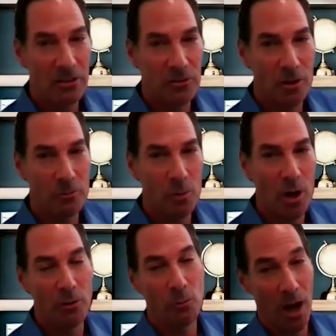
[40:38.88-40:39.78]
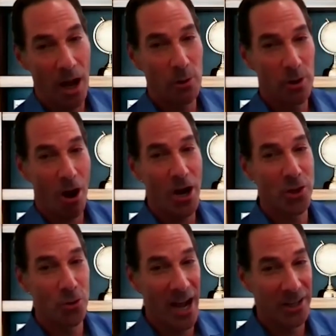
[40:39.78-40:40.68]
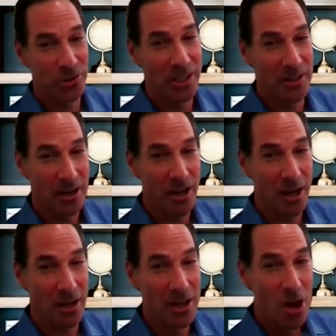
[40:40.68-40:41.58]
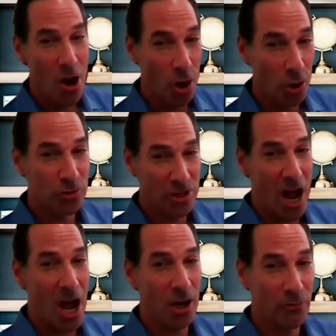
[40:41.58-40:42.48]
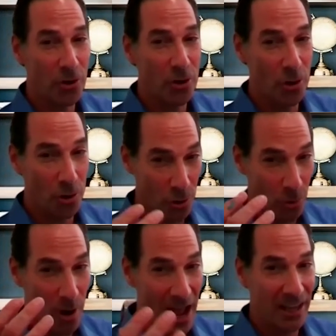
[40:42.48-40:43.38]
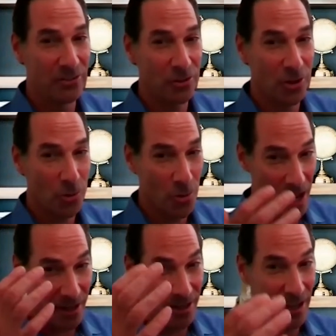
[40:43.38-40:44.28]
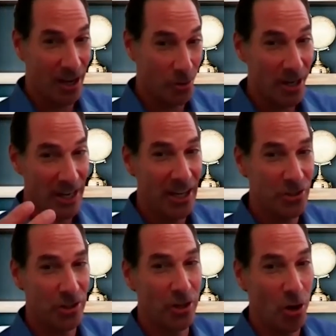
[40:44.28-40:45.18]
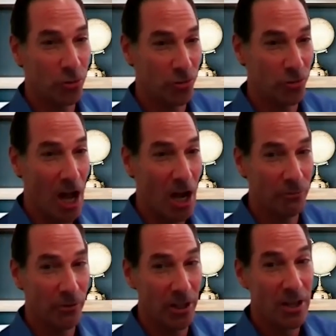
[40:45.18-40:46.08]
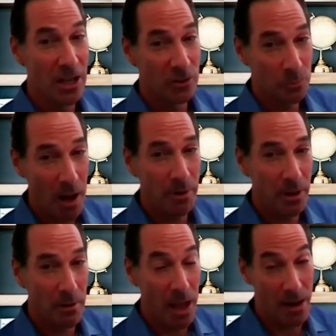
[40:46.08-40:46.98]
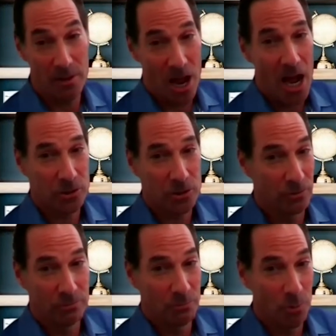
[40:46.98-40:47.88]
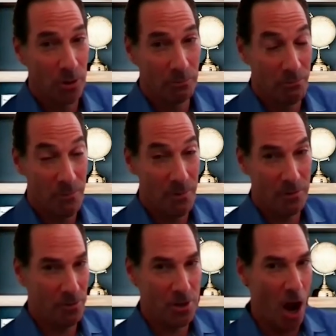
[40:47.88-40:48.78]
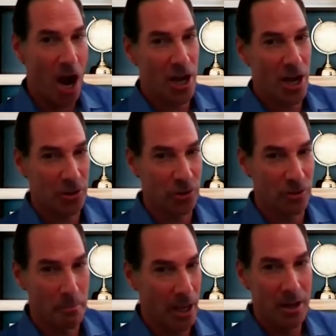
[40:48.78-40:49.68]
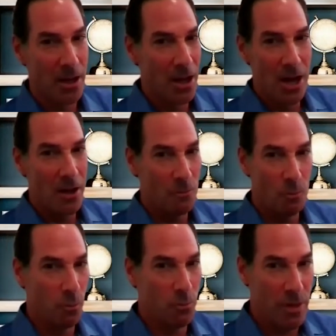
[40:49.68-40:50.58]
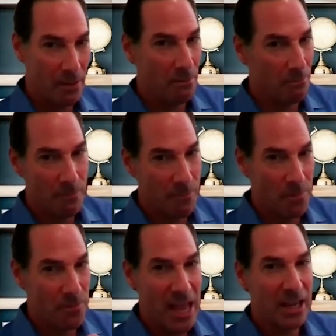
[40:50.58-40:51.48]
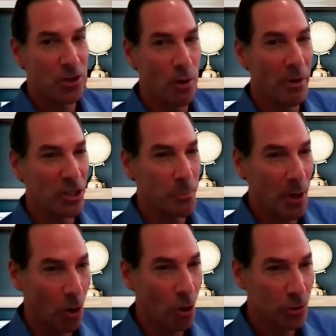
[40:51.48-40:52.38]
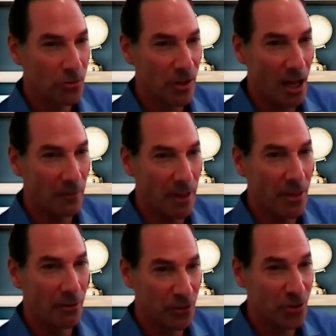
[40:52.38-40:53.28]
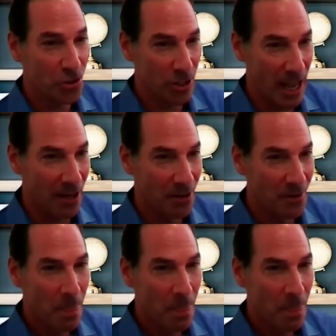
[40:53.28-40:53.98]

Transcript: it's a, well, I would argue actually that an ultrasonographer who has credit, accreditation in ultrasonography is probably, a, and the doctors will, you know, our doctors admit that they can do a much better ultrasound than the physician can